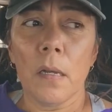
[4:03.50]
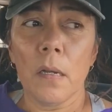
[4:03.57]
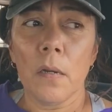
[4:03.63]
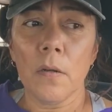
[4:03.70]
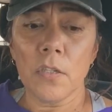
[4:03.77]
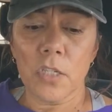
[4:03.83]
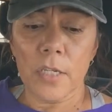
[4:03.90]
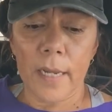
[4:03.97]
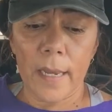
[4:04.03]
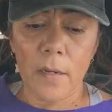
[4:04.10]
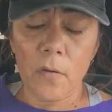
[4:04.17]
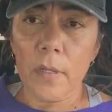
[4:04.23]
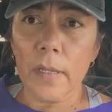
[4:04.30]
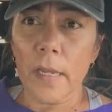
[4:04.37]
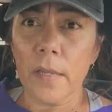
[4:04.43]
her
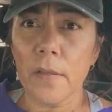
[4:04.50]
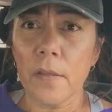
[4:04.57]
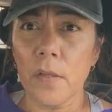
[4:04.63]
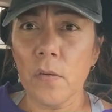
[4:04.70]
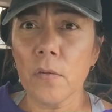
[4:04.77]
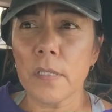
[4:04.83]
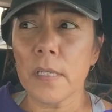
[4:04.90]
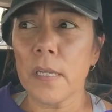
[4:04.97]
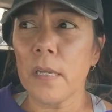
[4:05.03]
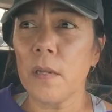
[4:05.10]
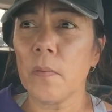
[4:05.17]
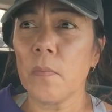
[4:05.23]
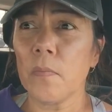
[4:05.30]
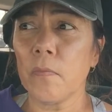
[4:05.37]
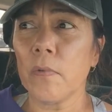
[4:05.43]
channel and then you'll
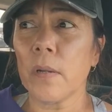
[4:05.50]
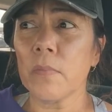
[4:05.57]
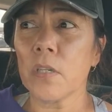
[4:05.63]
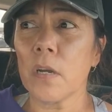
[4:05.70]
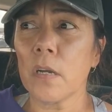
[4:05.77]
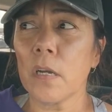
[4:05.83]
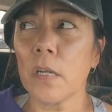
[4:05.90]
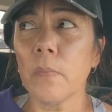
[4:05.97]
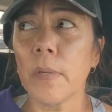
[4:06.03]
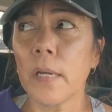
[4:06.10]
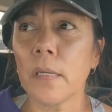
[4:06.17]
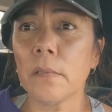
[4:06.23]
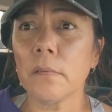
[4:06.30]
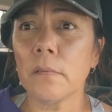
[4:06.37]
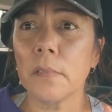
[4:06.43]
see what I'm talking
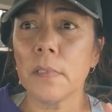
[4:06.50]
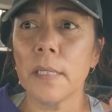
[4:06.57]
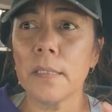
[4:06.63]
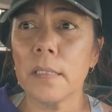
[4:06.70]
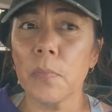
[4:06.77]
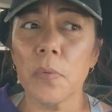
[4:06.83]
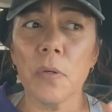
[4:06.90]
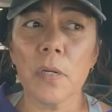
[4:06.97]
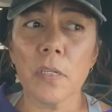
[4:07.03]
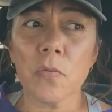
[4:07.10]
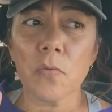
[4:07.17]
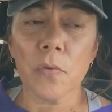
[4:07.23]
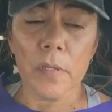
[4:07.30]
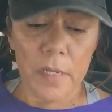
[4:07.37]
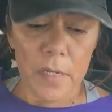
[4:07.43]
about. It's a book, it's really